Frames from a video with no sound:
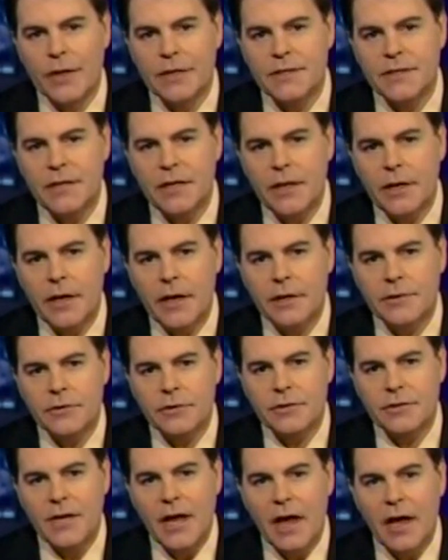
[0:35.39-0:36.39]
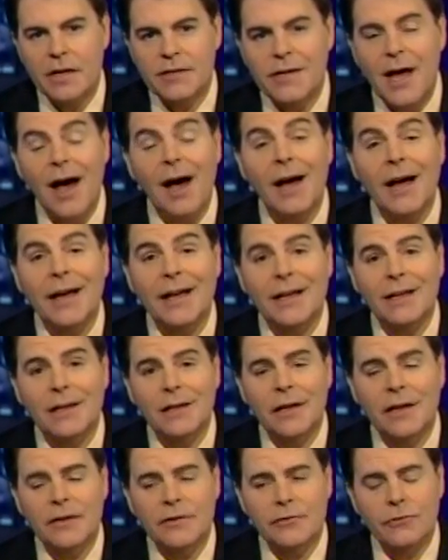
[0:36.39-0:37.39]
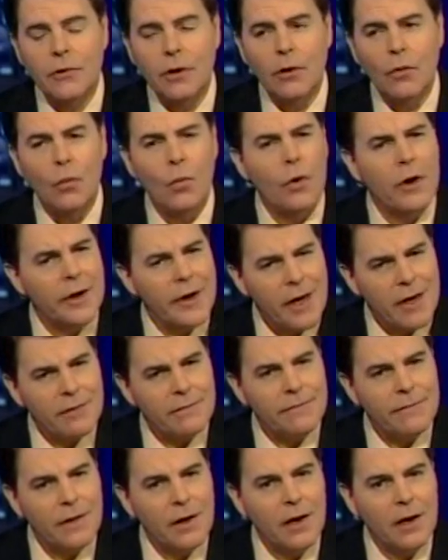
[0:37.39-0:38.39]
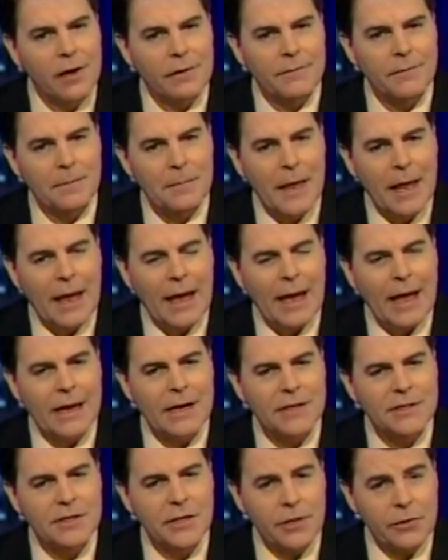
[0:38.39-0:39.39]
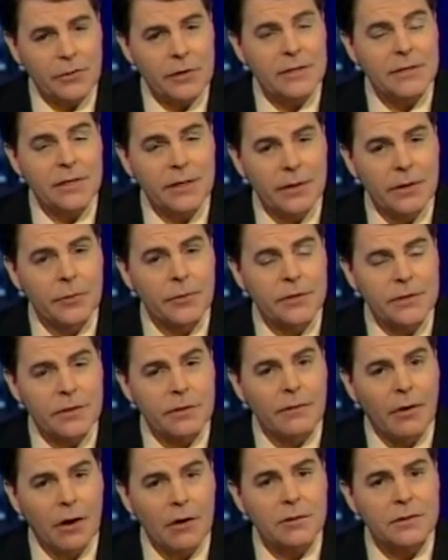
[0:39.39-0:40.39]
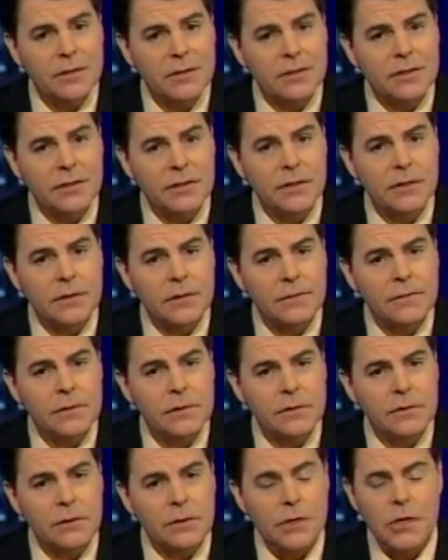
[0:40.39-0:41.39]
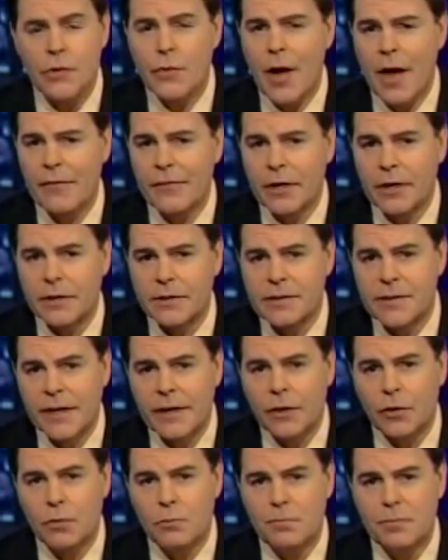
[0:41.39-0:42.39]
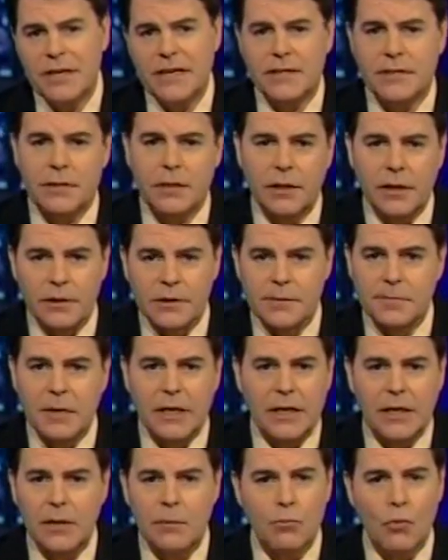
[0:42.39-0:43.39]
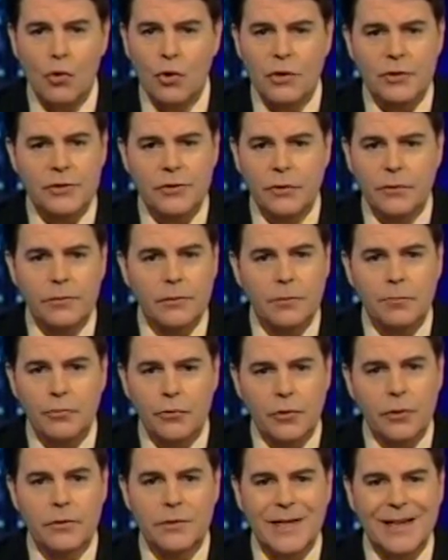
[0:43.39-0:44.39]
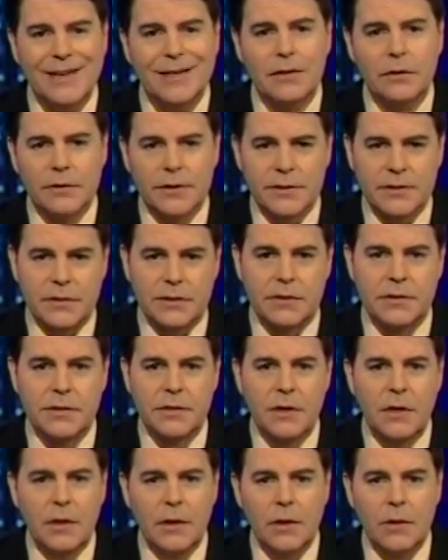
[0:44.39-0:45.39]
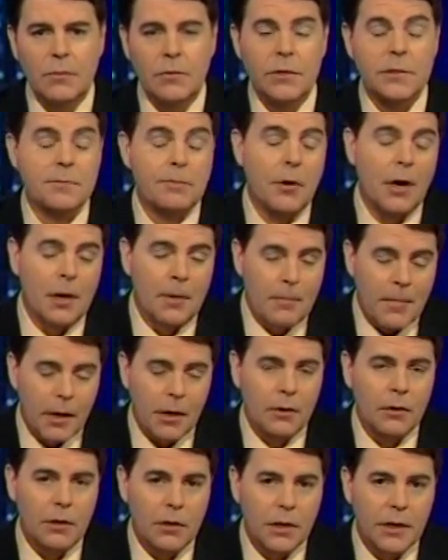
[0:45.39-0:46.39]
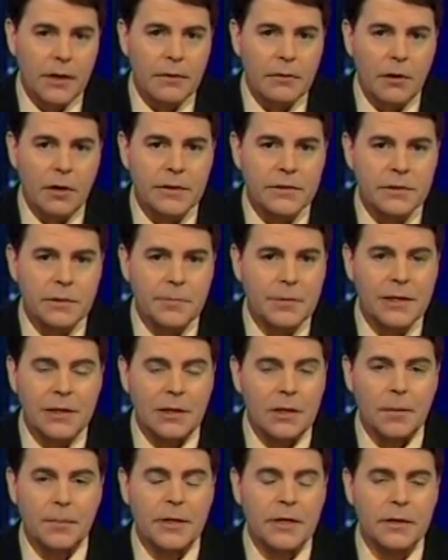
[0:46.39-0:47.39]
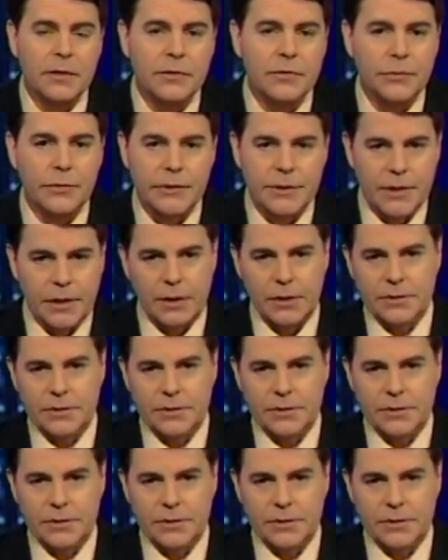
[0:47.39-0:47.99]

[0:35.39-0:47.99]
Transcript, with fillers: teenagers has high cholesterol, one out of five. And it's increasing their risk of heart disease in the future. New evidence that obesity is making more children prone to illnesses once primarily thought to be limited to adults.